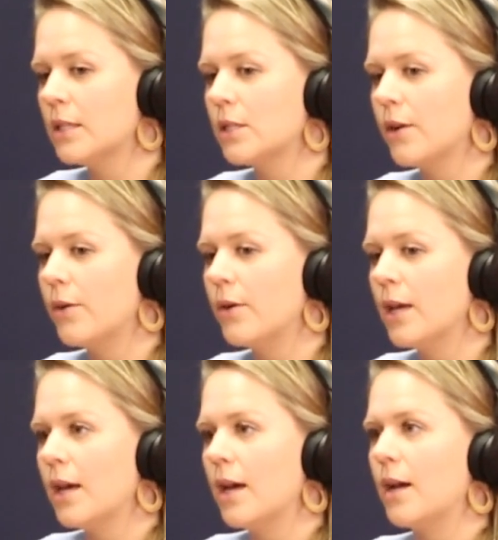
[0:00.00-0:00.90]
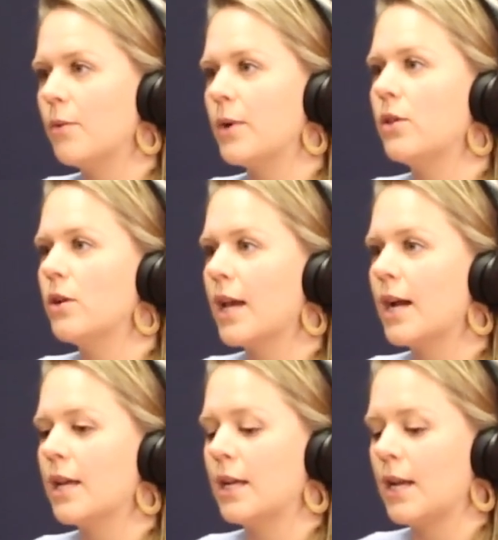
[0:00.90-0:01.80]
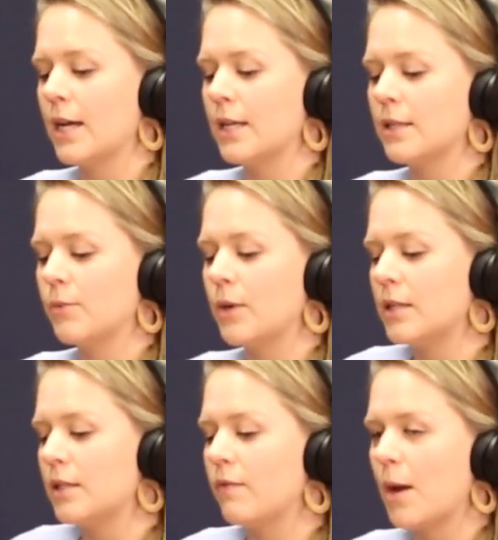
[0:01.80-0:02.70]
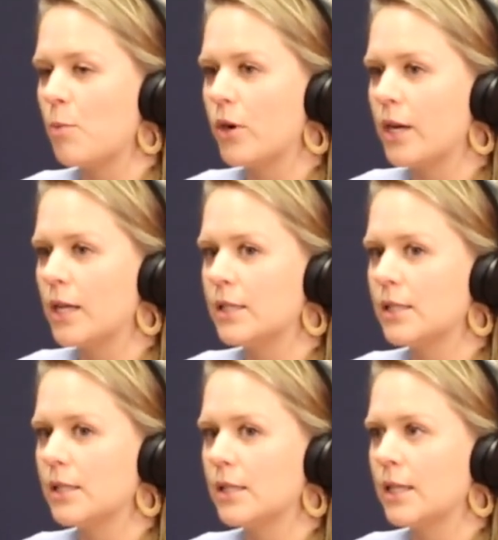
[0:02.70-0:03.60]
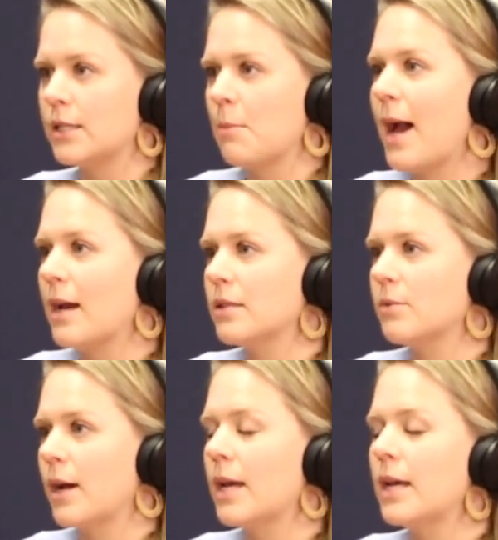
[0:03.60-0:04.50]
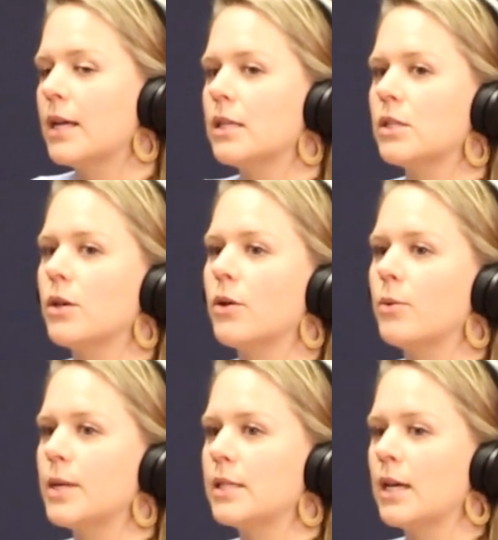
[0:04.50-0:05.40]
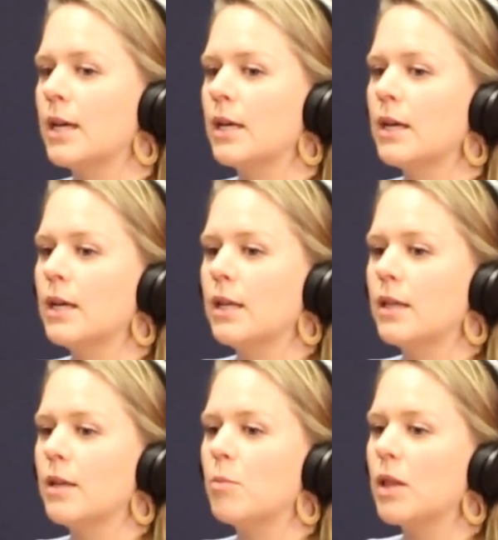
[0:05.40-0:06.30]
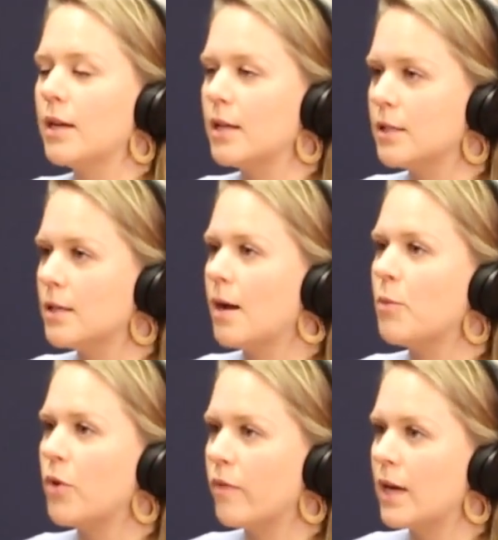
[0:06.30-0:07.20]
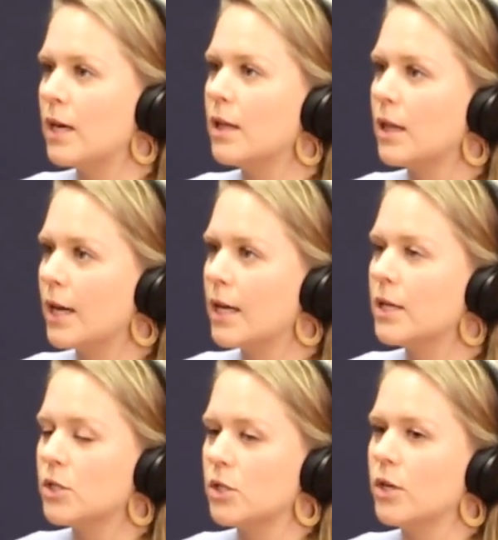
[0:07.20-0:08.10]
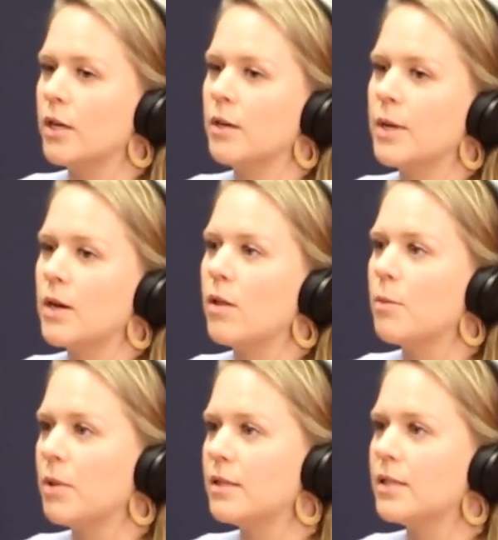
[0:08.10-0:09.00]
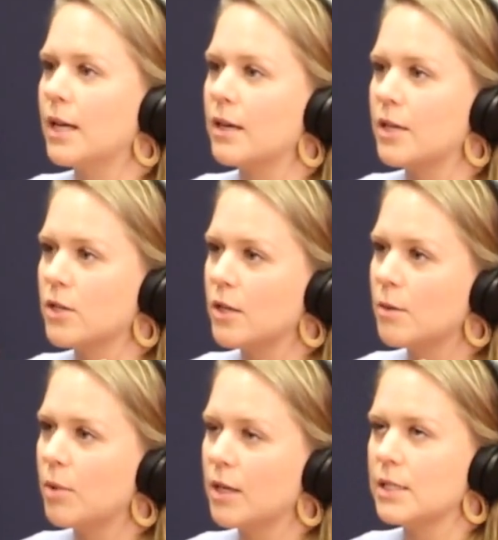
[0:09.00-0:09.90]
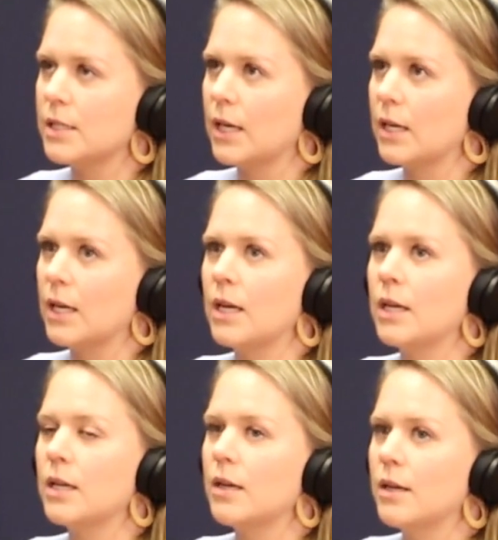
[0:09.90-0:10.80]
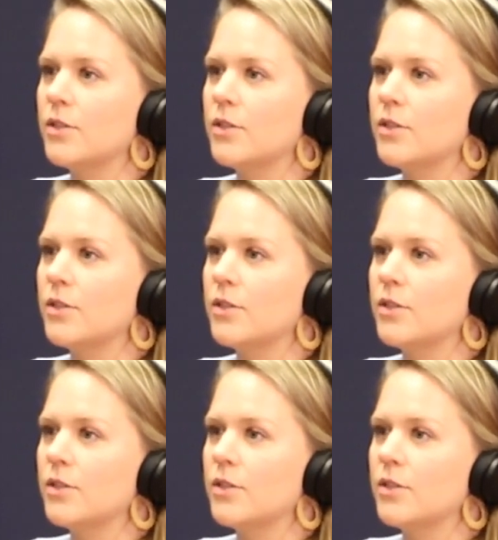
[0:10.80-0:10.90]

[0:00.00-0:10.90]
And so we look at it as what is a fibroid? It's a mass, right? And so we say the blood is not moving like it should. We call it blood stagnation. The blood is stagnated.